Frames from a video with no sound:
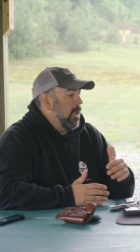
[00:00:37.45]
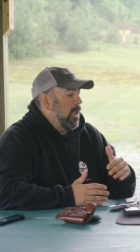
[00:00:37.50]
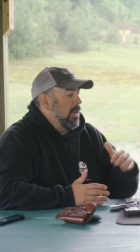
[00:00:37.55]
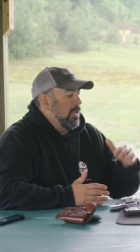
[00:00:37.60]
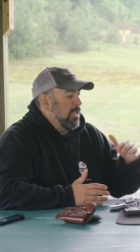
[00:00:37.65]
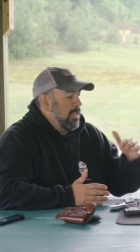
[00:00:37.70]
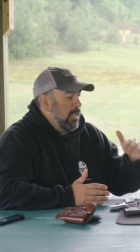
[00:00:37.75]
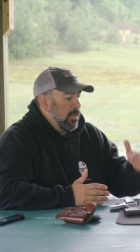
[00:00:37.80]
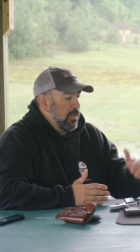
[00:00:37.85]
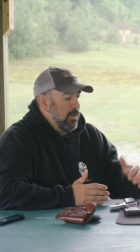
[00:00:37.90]
I
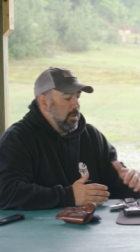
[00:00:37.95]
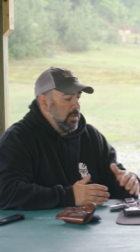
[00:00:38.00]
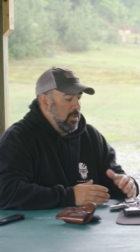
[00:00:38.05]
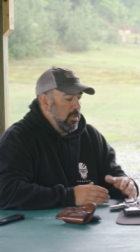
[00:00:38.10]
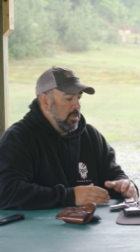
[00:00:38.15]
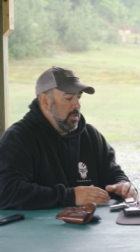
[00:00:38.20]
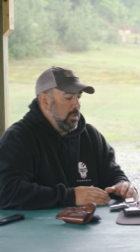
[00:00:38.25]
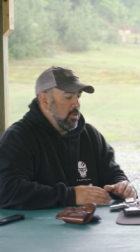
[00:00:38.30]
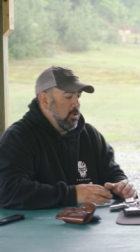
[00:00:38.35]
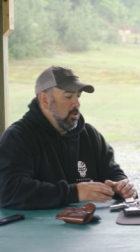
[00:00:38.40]
get it.
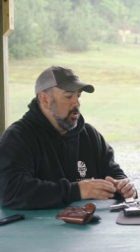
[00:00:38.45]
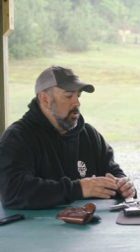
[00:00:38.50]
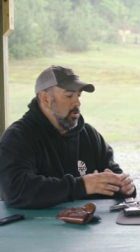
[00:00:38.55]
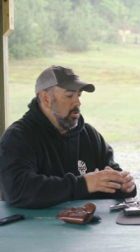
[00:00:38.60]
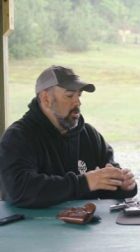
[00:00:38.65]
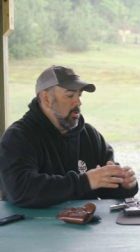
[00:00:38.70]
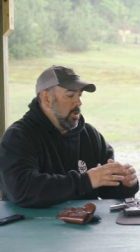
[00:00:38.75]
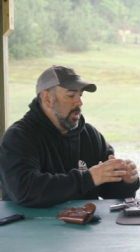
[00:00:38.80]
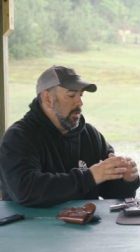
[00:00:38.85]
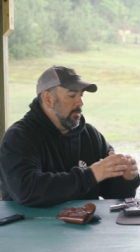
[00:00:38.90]
You know,
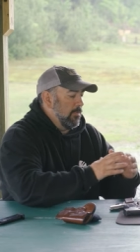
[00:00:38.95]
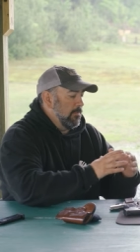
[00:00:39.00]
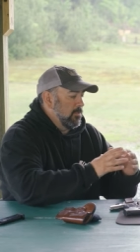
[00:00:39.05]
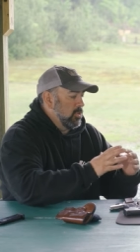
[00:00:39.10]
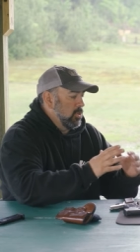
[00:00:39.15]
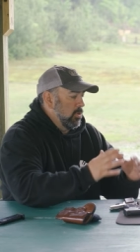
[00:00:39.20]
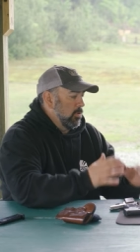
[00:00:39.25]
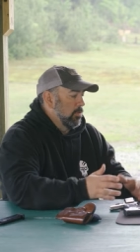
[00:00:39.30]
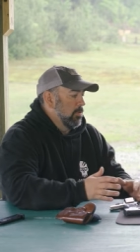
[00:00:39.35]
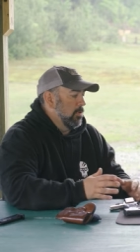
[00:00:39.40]
you have
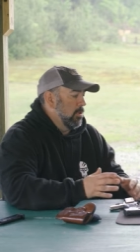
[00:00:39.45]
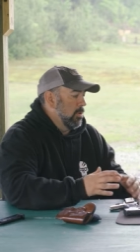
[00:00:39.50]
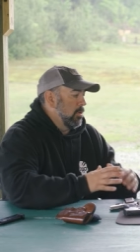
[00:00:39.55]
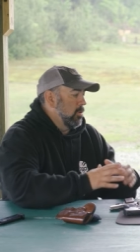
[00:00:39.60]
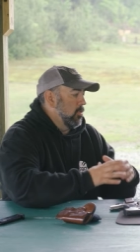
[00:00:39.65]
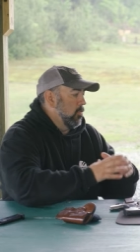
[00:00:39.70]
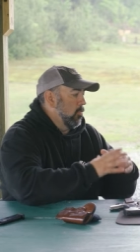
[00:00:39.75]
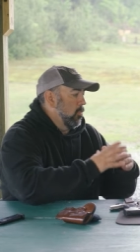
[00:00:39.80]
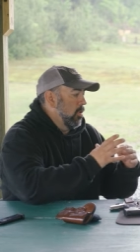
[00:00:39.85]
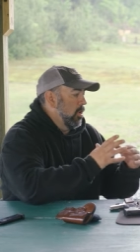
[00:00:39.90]
children,
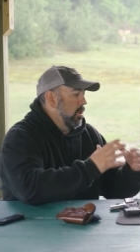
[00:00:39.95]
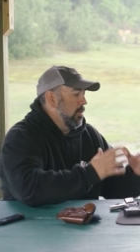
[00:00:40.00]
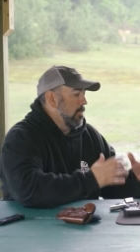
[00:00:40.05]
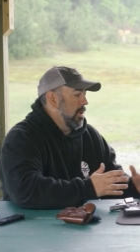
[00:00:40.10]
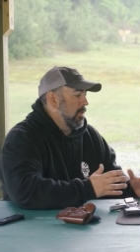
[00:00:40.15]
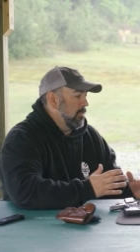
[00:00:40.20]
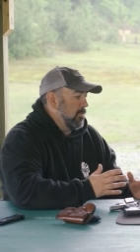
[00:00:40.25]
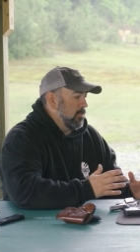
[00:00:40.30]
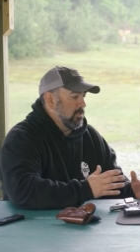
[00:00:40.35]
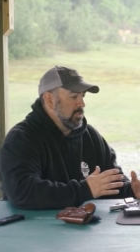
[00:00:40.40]
you're worried
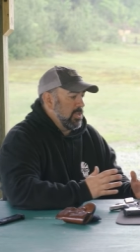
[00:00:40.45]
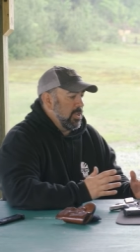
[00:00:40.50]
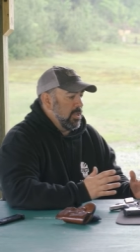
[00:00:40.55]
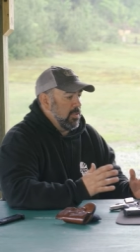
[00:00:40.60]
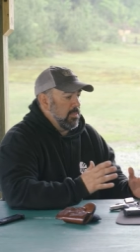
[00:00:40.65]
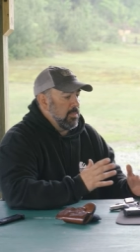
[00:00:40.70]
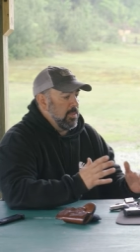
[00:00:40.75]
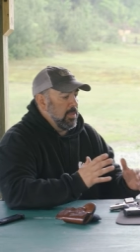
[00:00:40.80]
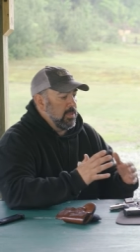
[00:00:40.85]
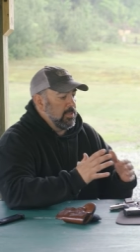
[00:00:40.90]
about those kind
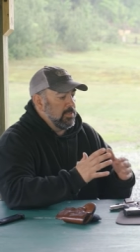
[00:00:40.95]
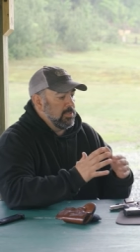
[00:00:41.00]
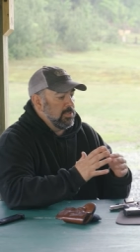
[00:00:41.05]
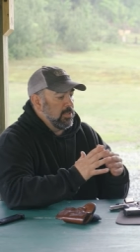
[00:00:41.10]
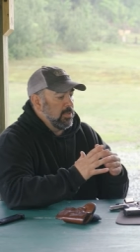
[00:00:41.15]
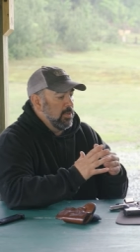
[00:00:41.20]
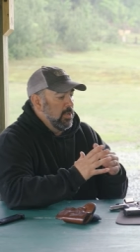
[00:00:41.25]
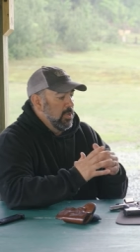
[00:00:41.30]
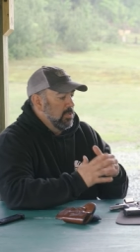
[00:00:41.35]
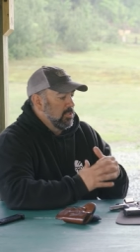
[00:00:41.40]
of things,
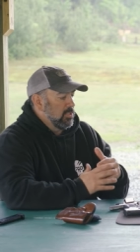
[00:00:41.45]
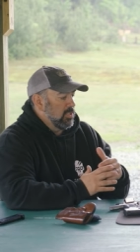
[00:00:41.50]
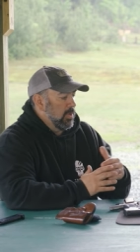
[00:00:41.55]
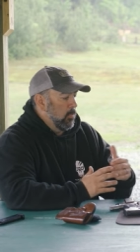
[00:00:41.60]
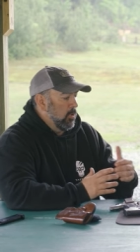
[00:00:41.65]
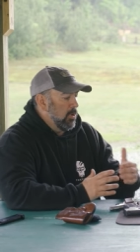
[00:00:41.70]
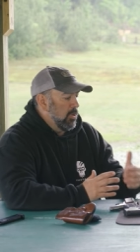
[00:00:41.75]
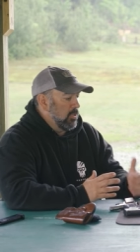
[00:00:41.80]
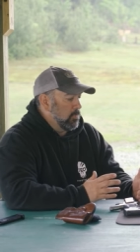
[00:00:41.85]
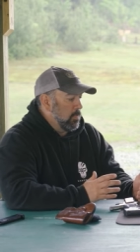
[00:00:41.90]
and
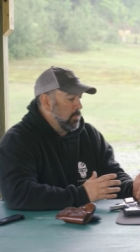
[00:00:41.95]
someone else